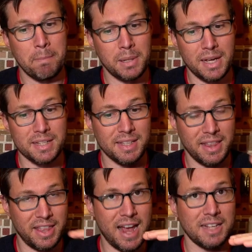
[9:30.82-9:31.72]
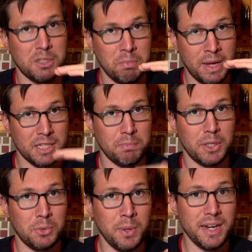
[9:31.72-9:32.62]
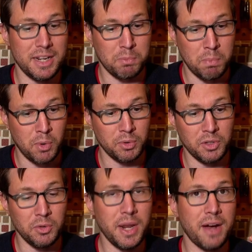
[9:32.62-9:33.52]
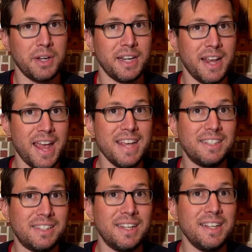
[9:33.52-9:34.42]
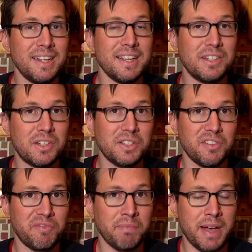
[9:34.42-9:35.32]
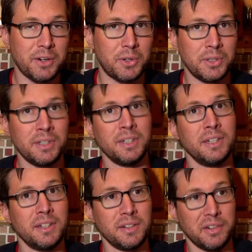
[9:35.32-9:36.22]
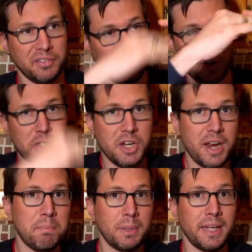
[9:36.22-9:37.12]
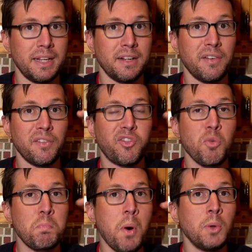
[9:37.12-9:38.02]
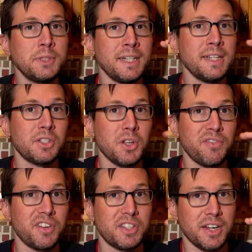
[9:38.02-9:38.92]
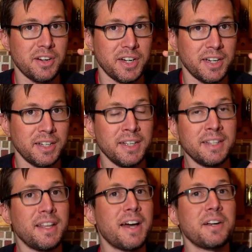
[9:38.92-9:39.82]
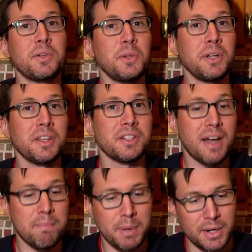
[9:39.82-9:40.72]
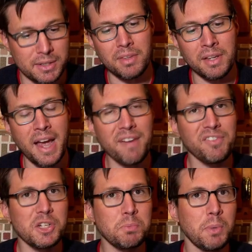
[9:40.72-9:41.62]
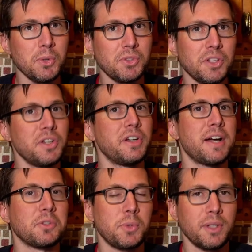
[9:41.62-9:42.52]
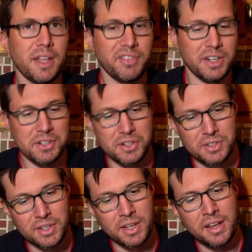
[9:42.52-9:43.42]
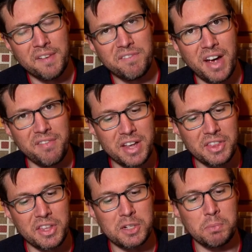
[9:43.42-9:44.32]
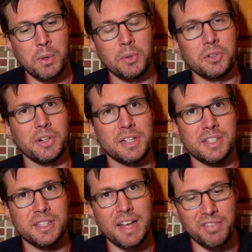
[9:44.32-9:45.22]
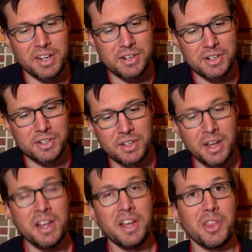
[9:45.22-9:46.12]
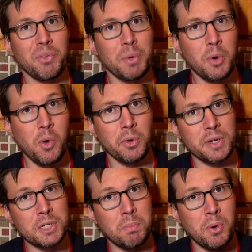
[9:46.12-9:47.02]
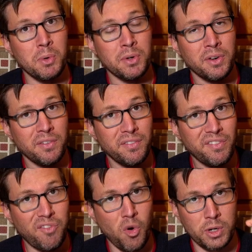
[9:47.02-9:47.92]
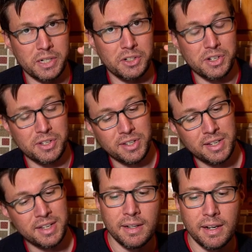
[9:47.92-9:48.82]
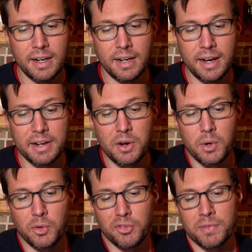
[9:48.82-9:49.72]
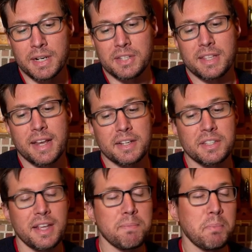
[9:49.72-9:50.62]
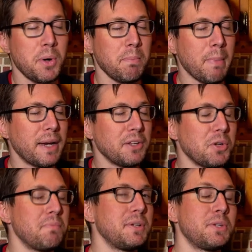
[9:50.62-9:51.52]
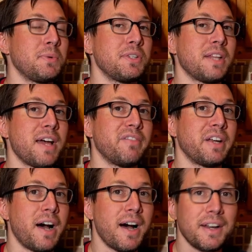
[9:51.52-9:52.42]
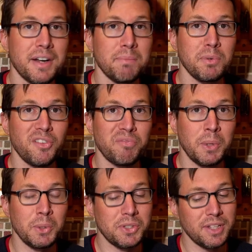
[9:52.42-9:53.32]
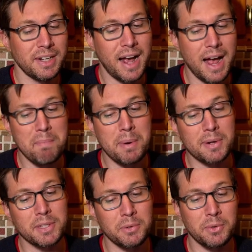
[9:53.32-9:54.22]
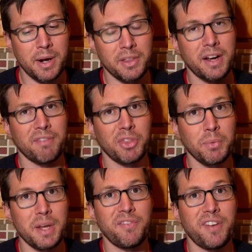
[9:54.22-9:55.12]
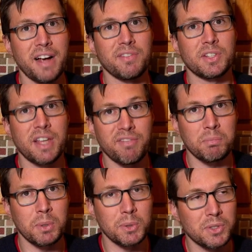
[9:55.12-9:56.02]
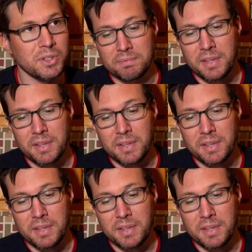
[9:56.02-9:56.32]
plus that space between each bolt, you now need 18 inches of metal for your chain plate for bolting surface area, not including the top part. Half inch bolts, you're down to 11 inches. 5 8 inch bolt, you're at 7 inches. 3 quarter inch bolt, 4 inches. Uh, I know from an aesthetic standpoint, Maddie told me she wants to have an odd number of bolts, and I personally would rather have three, five, or seven bolts.